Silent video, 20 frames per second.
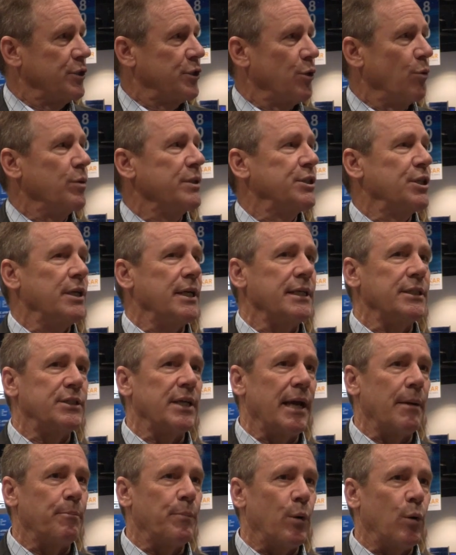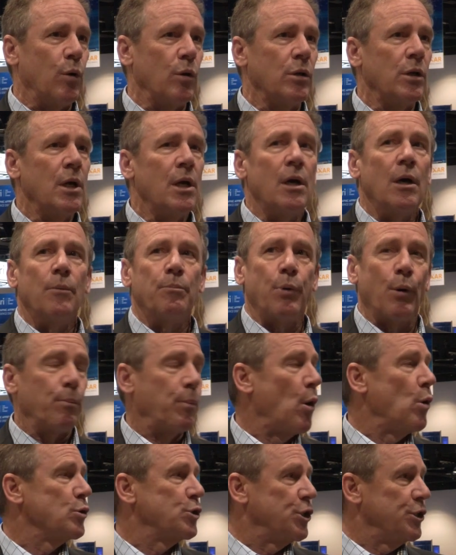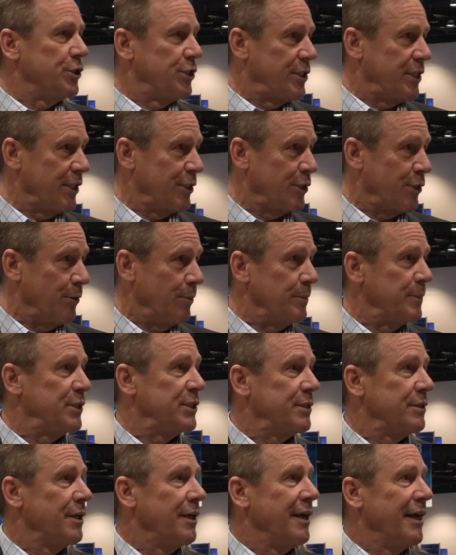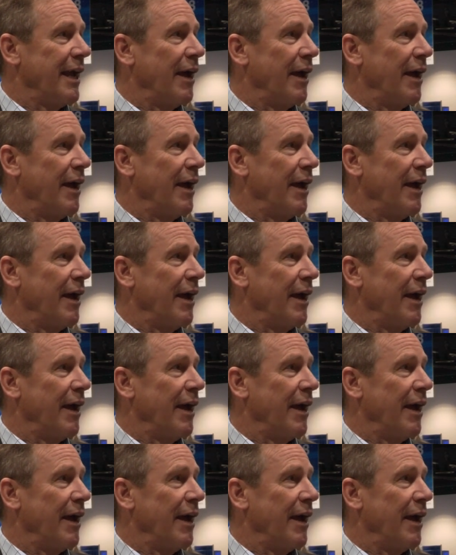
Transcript: So as an example, propulsion systems